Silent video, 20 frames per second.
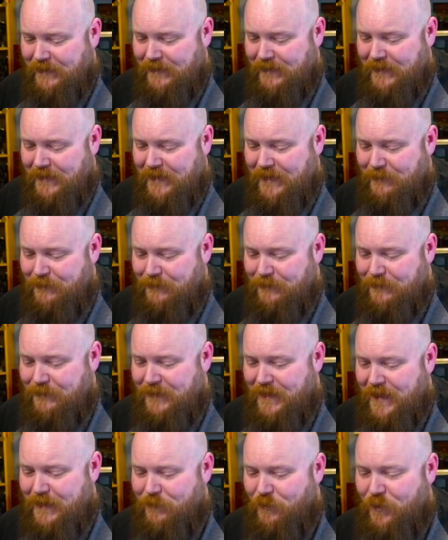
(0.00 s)
I'm
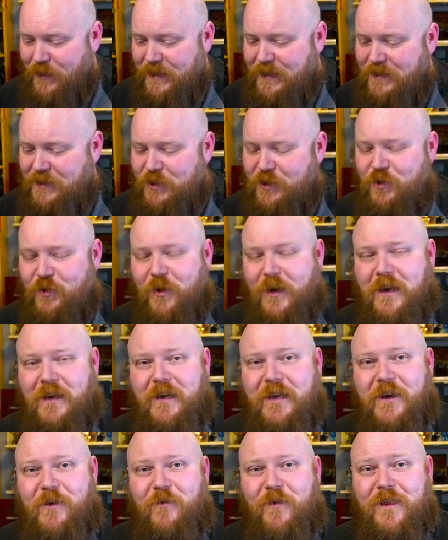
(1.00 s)
really
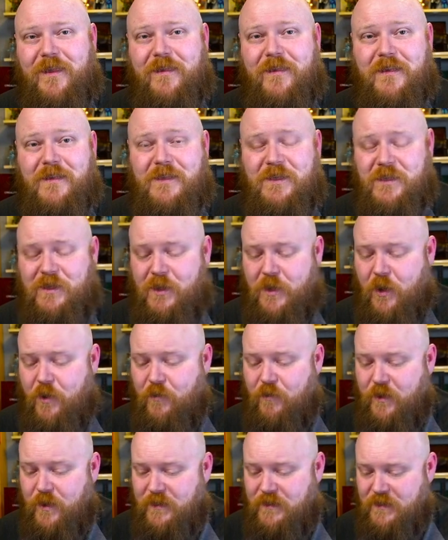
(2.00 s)
struggling with the
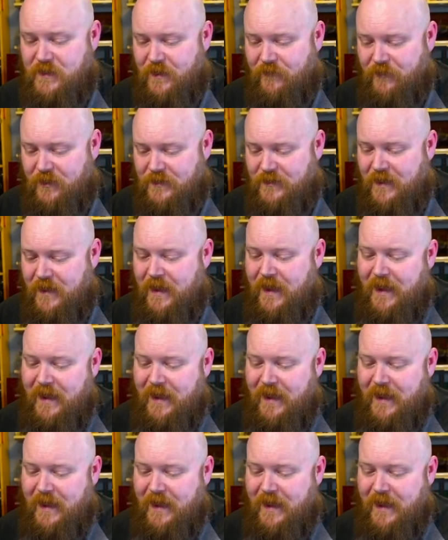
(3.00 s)
slowness of it.